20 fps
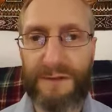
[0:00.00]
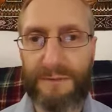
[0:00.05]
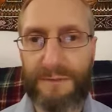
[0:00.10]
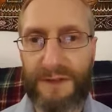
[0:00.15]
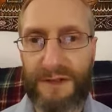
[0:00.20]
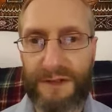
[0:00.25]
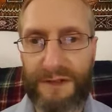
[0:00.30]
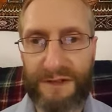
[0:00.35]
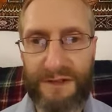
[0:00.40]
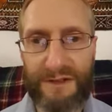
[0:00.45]

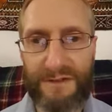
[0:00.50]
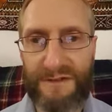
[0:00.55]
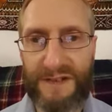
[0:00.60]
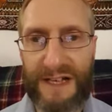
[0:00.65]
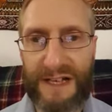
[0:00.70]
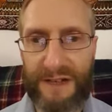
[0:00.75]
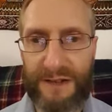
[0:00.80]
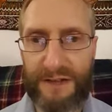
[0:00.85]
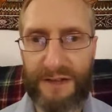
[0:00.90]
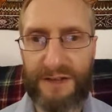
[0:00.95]
the
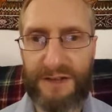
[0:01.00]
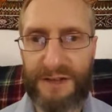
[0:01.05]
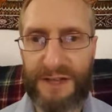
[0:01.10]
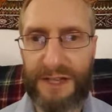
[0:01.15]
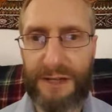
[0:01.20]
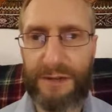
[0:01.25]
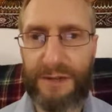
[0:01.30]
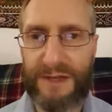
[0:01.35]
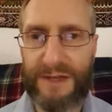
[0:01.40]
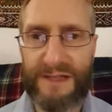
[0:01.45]
flat Earth
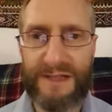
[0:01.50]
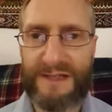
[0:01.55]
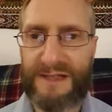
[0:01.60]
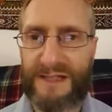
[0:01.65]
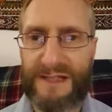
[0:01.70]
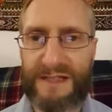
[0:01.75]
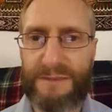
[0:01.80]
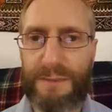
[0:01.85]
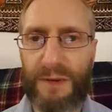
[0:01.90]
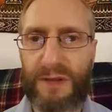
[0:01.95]
theory
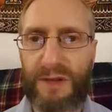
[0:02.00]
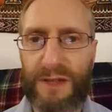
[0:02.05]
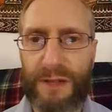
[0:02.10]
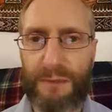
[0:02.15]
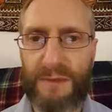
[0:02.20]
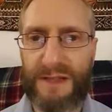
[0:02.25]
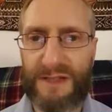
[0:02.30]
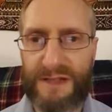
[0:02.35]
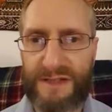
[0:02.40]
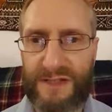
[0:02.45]
is
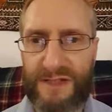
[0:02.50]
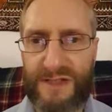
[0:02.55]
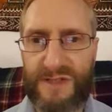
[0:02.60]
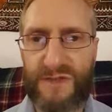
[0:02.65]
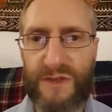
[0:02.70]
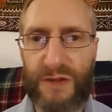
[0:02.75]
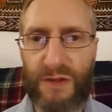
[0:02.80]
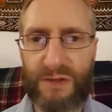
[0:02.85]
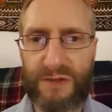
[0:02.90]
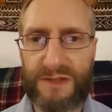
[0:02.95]
bunkum, it's
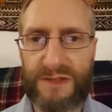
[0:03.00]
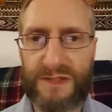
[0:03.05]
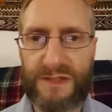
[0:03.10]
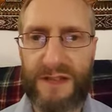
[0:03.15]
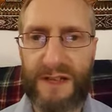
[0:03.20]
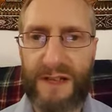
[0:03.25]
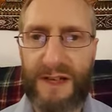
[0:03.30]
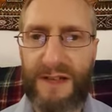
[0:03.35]
false.